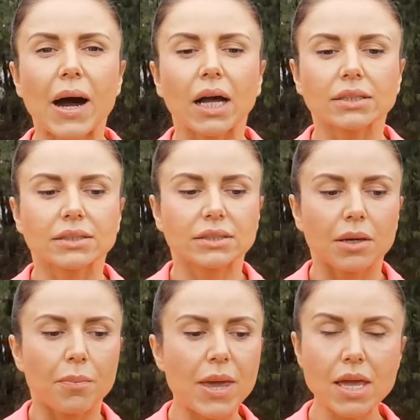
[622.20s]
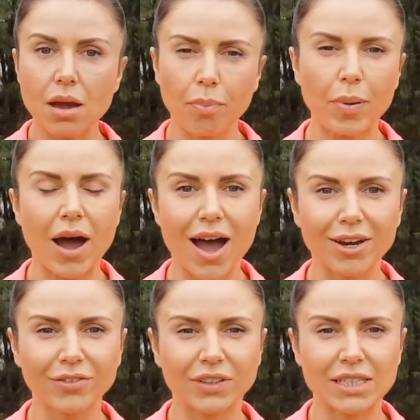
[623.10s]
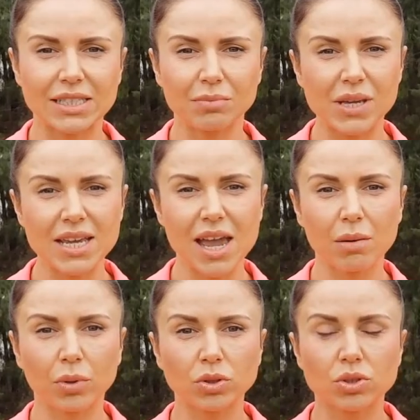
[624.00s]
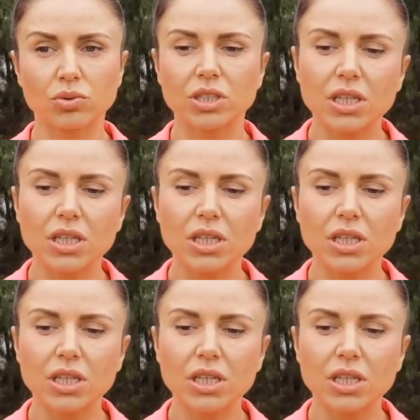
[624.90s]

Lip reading: But being a part of this and being able to